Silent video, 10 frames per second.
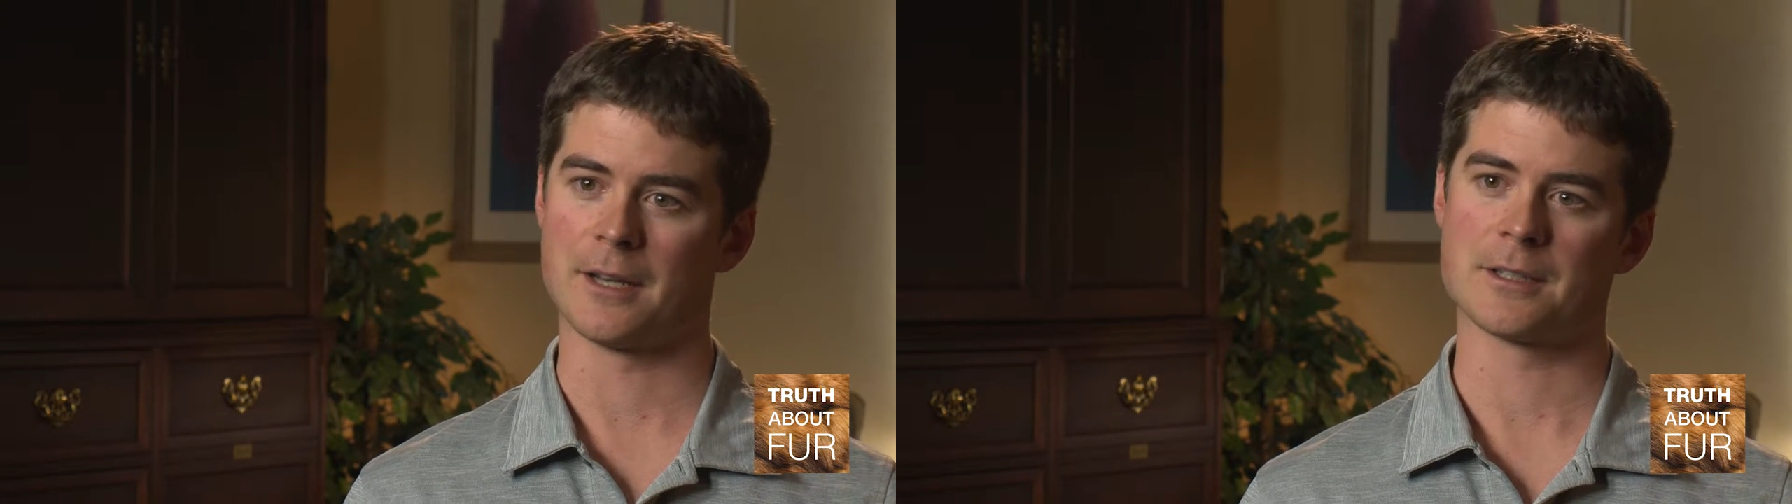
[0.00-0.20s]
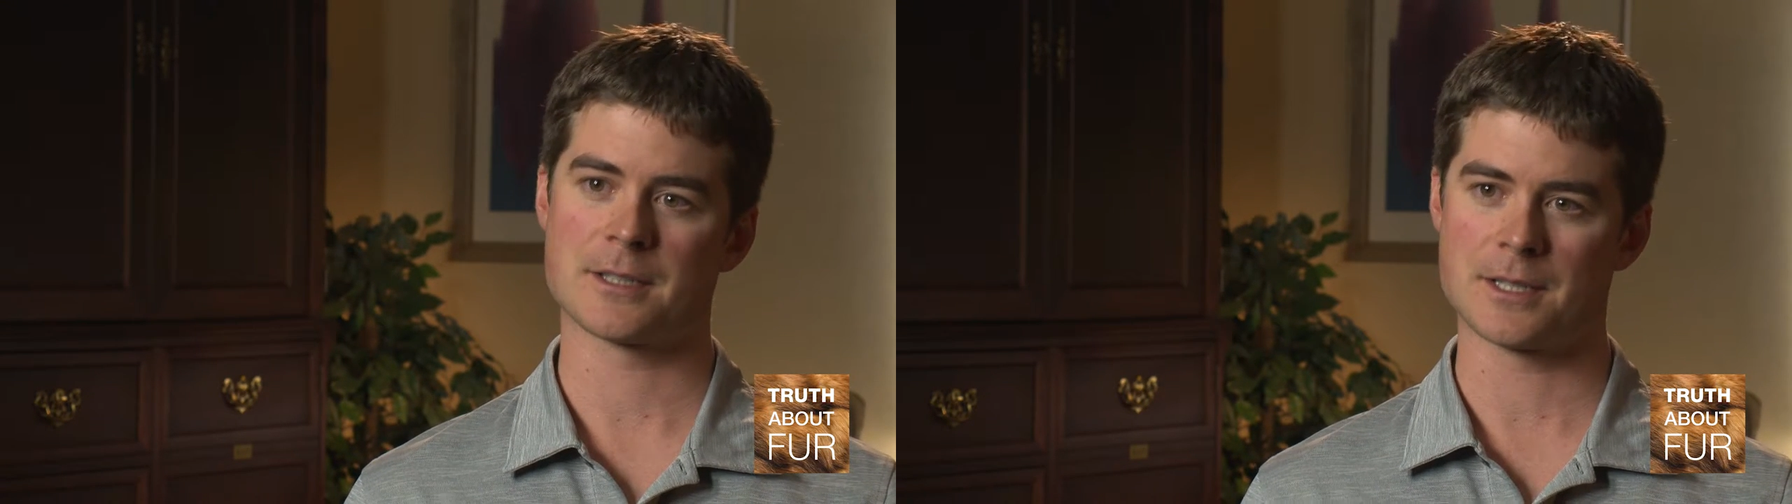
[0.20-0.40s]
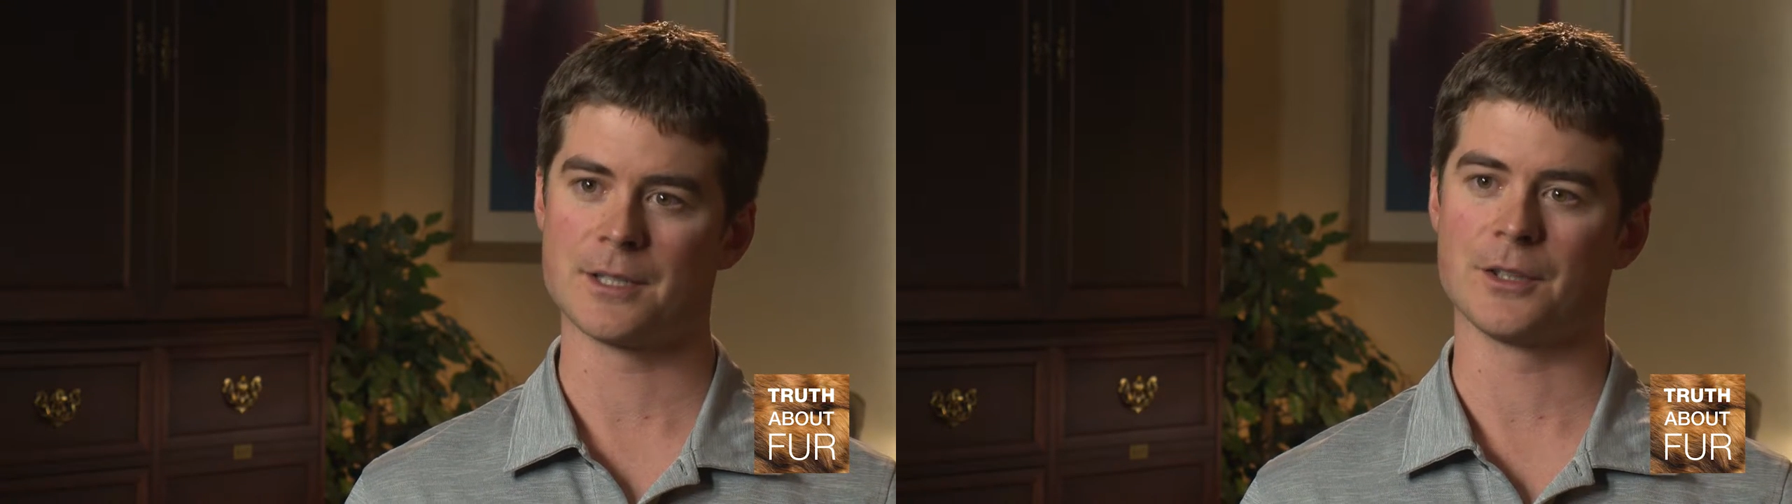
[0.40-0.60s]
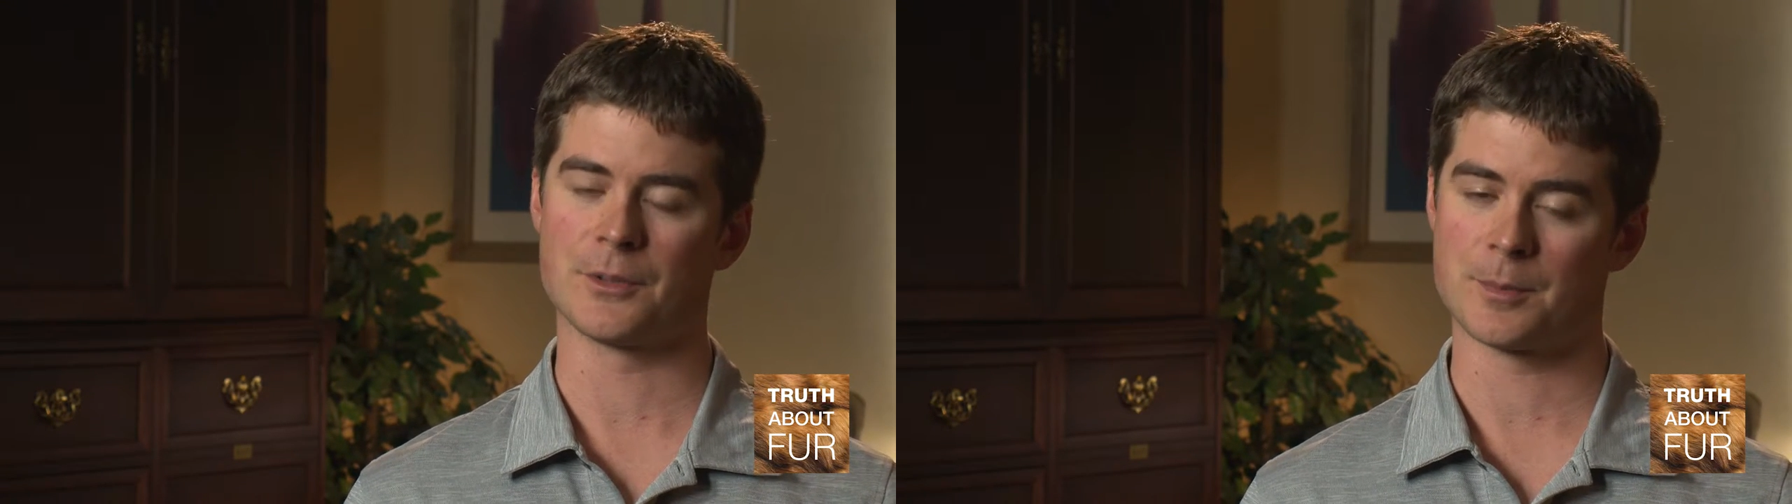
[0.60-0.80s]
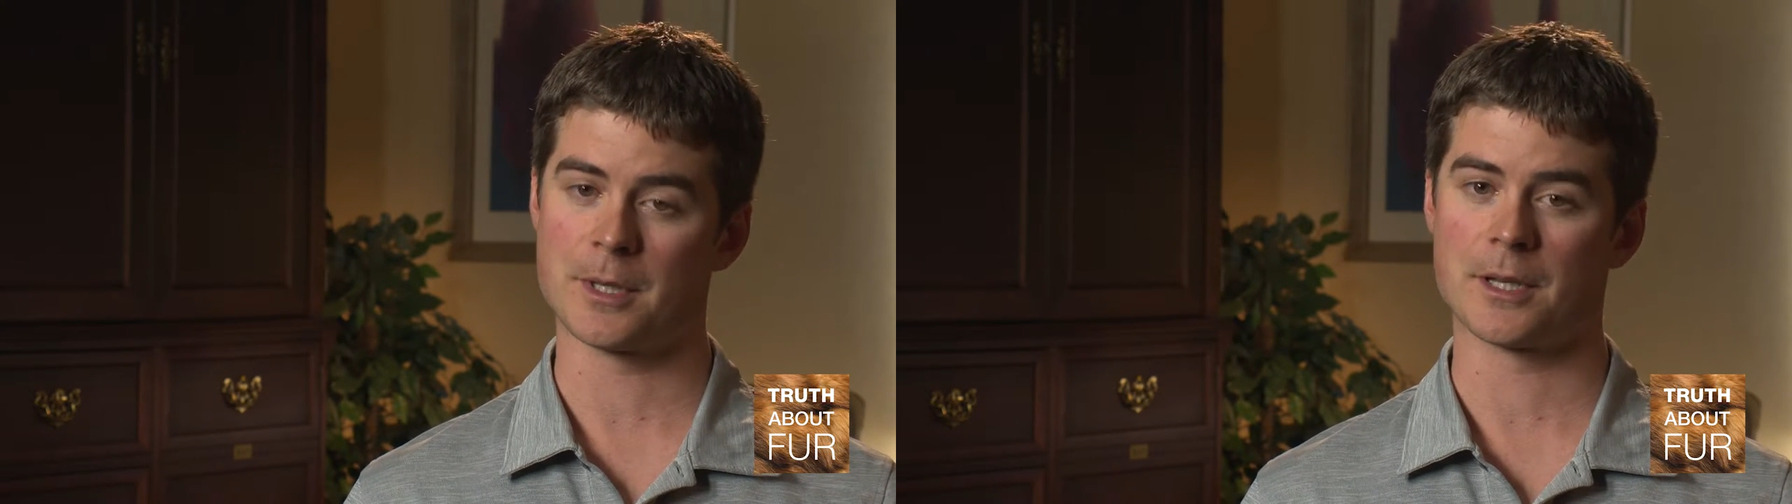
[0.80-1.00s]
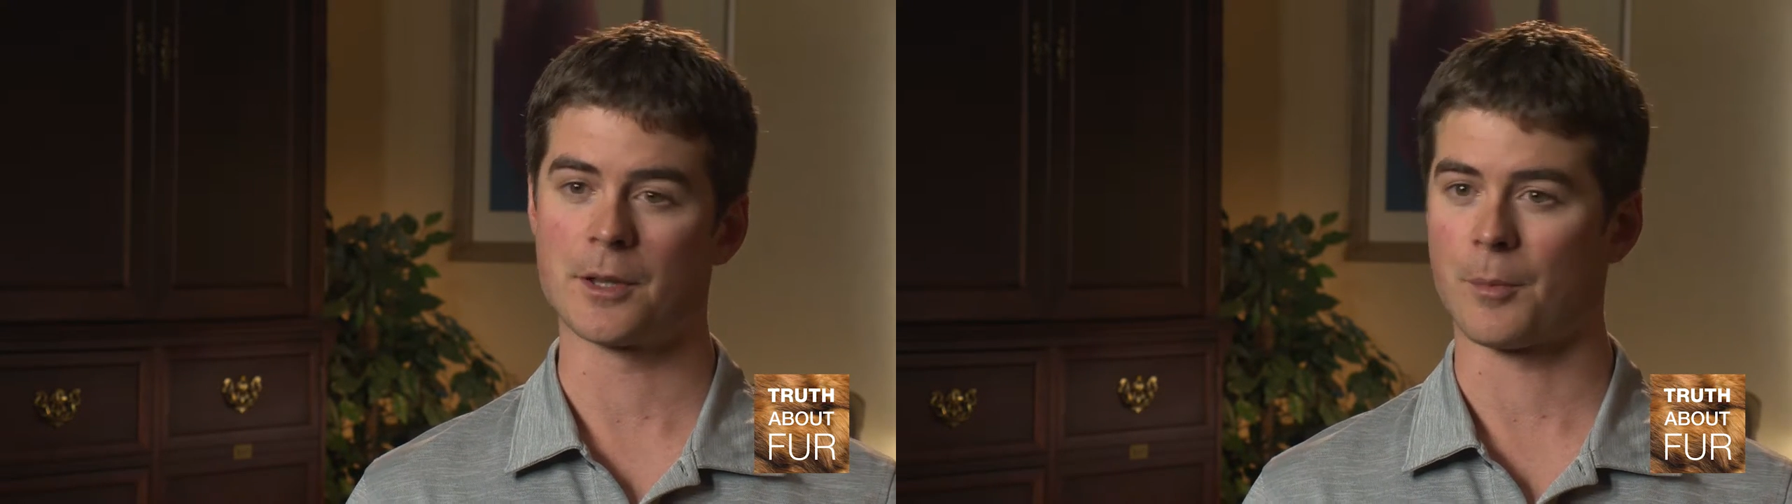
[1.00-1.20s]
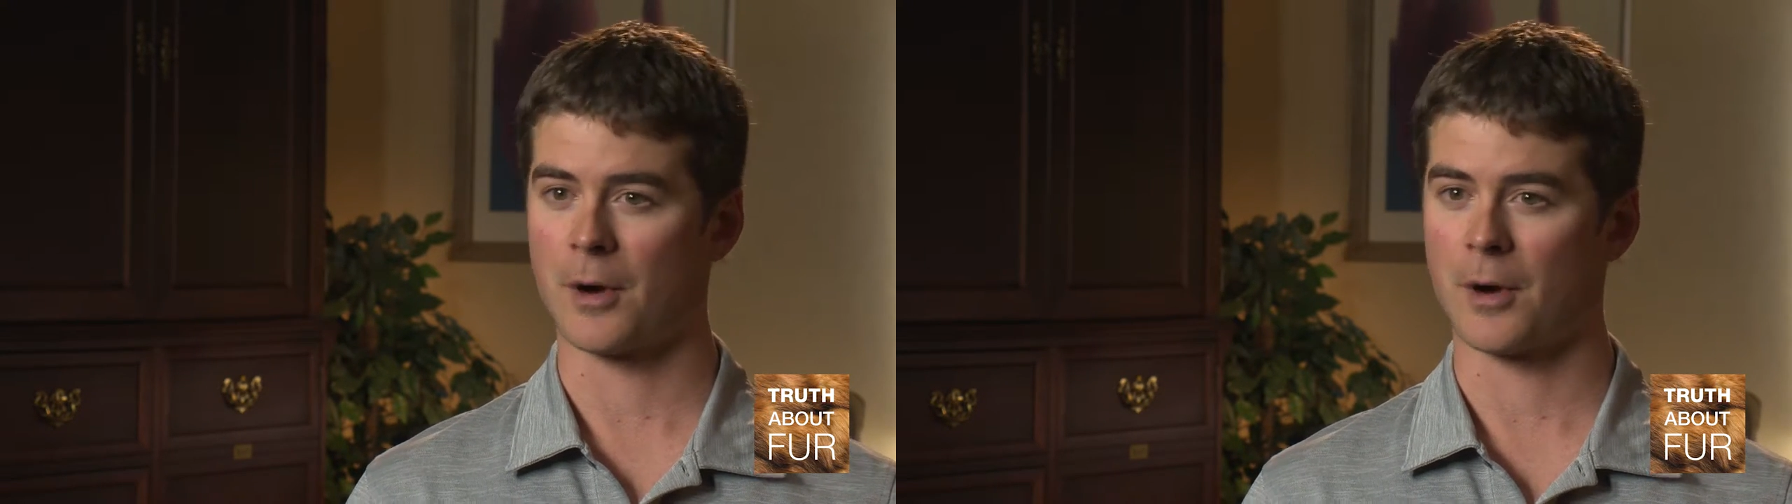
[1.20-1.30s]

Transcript: and seals being the